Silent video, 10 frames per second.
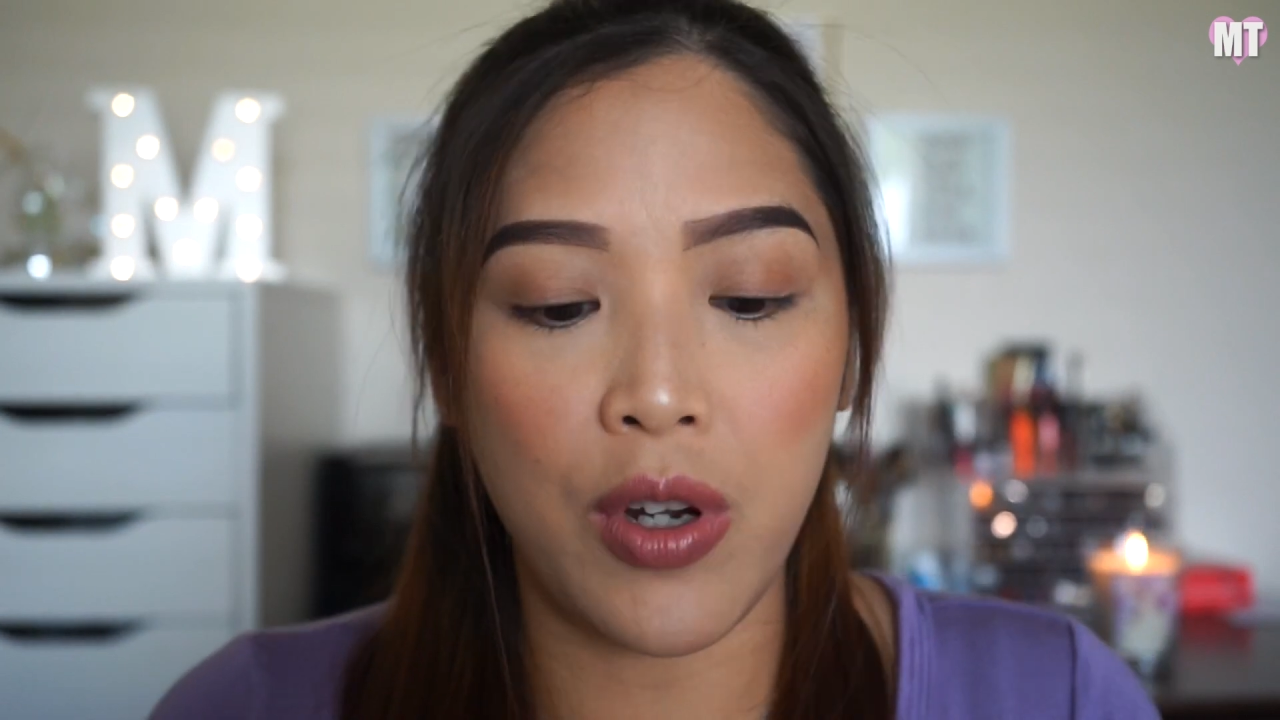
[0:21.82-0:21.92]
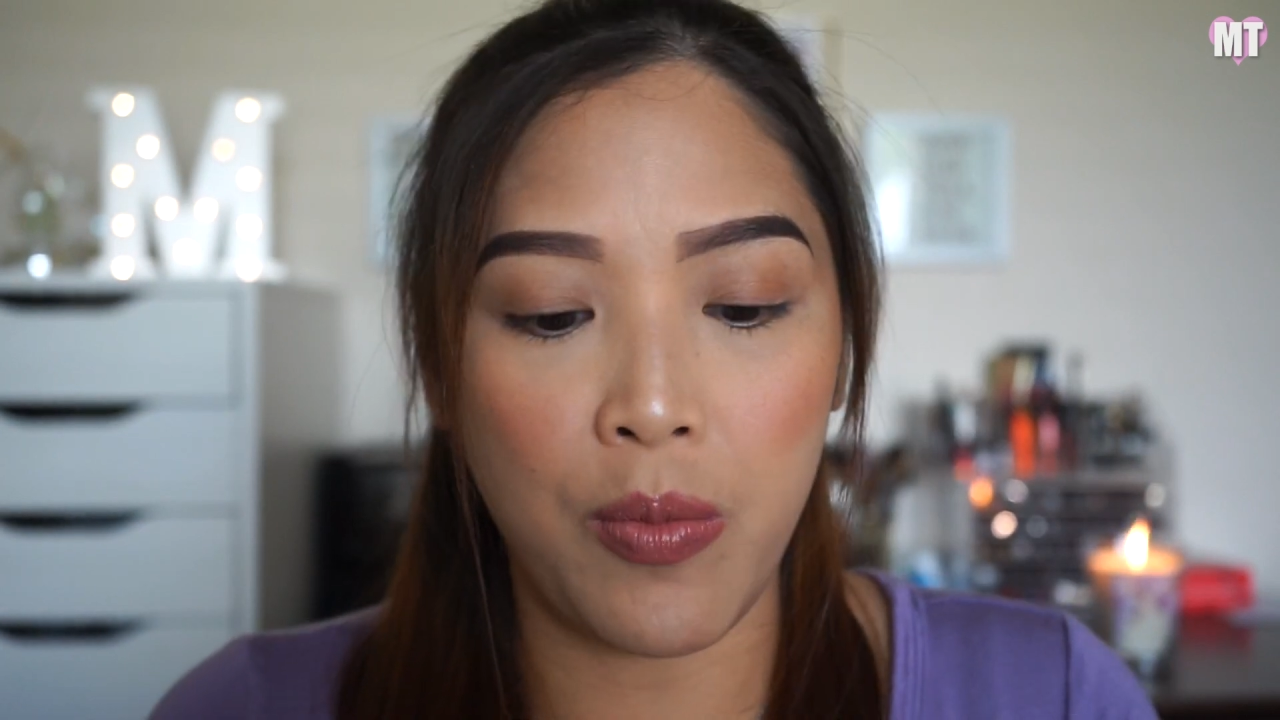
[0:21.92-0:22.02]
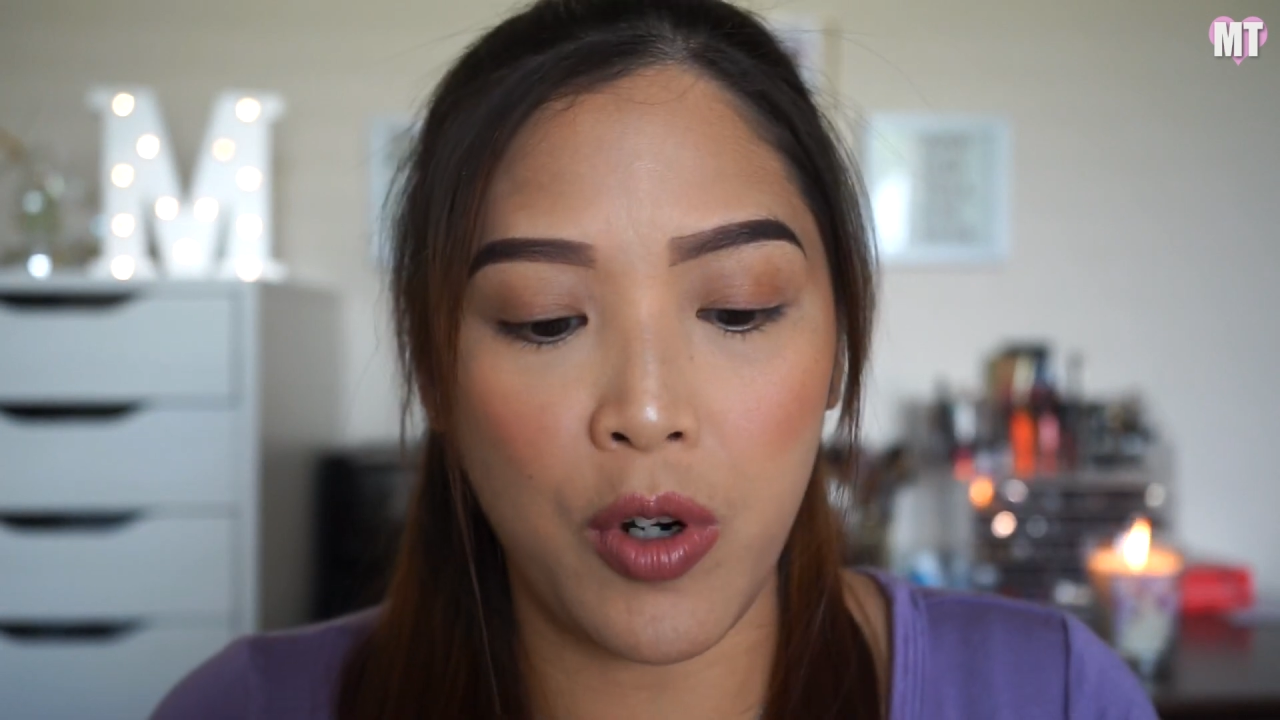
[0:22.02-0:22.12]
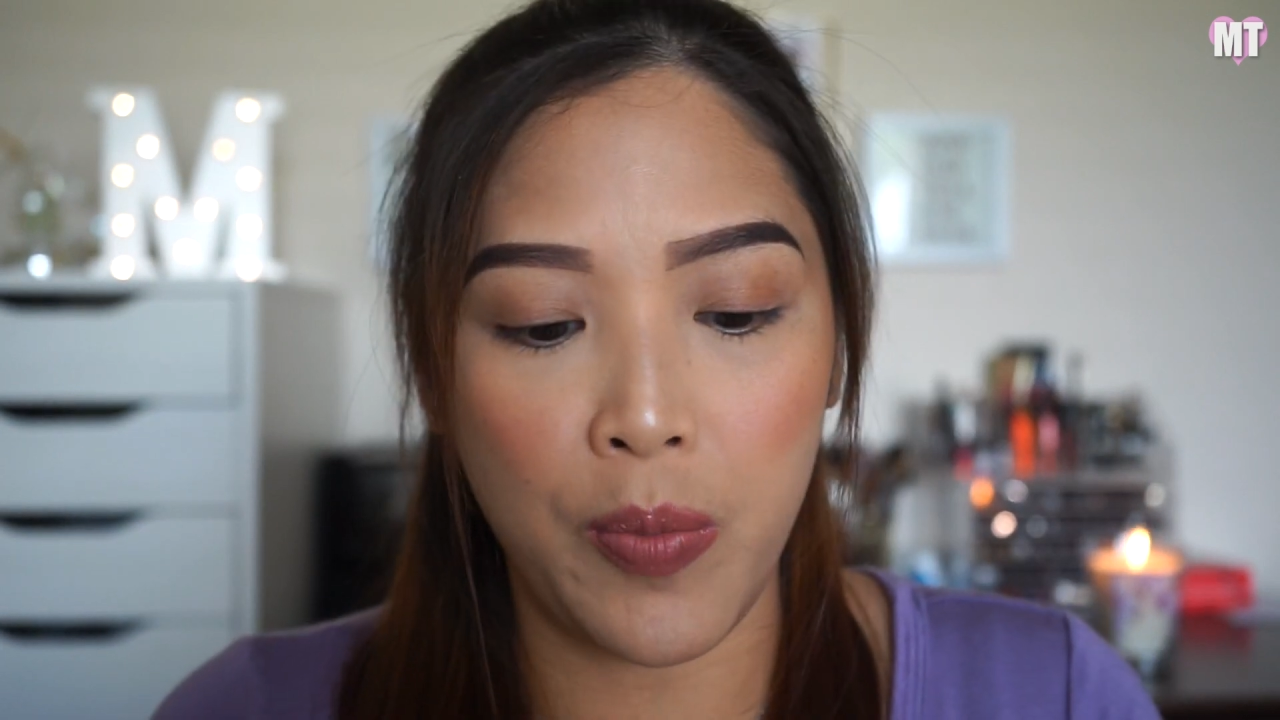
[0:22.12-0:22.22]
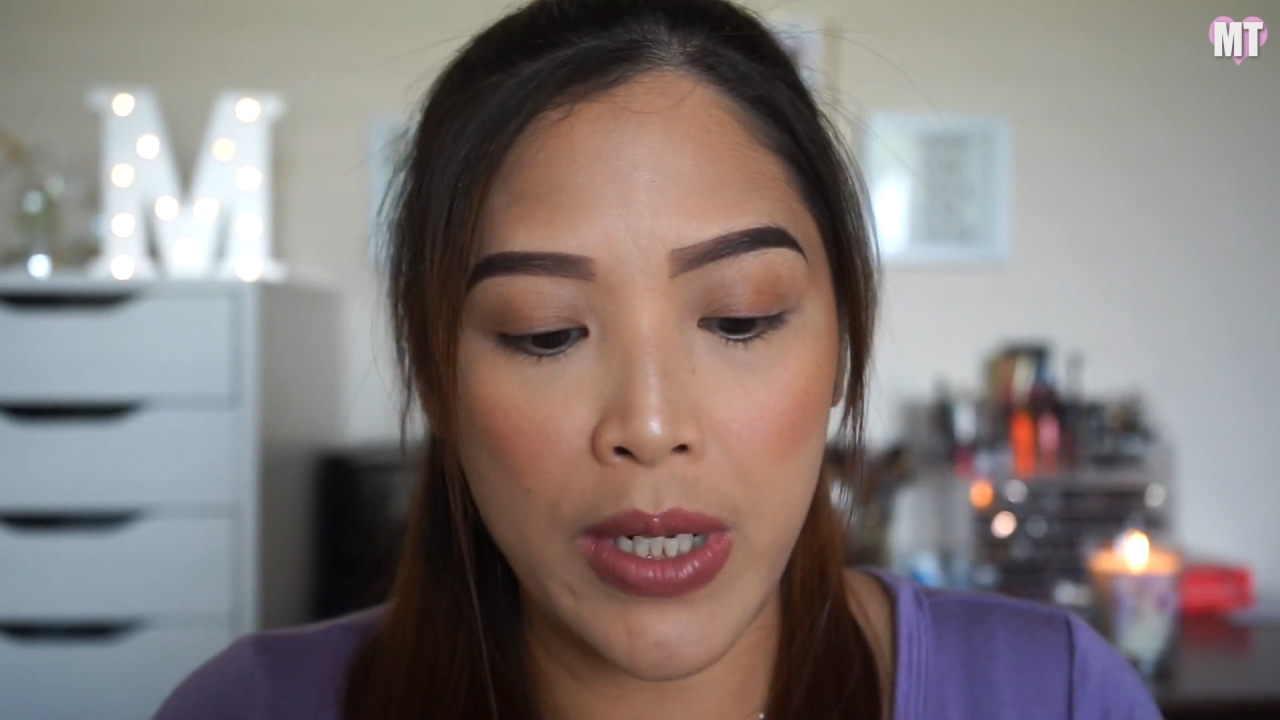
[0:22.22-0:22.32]
from
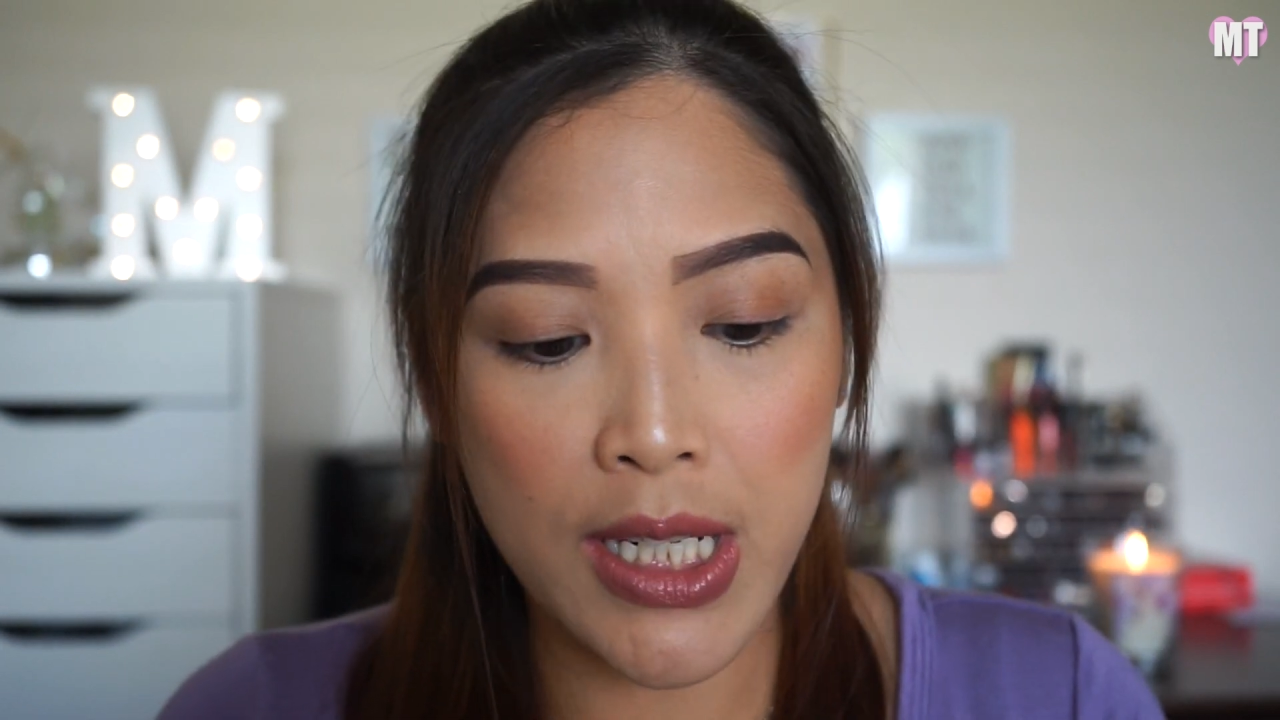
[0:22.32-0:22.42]
Urban